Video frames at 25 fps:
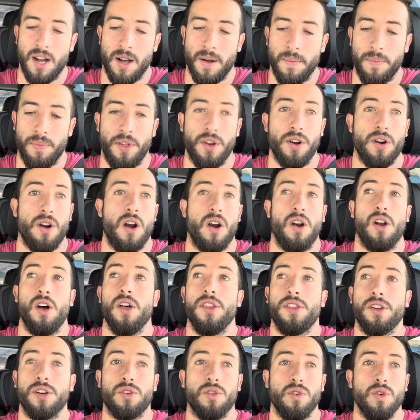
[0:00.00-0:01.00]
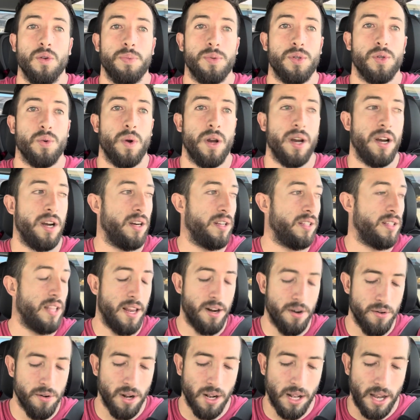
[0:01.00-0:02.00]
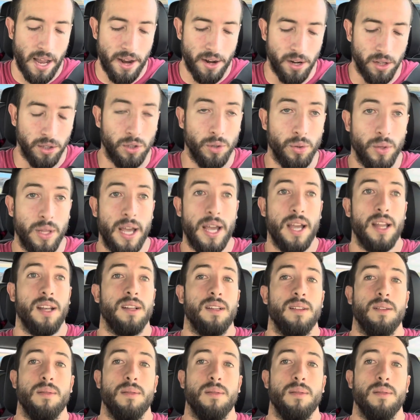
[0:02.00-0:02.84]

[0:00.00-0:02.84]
There are other groups where they don't allow you to do that,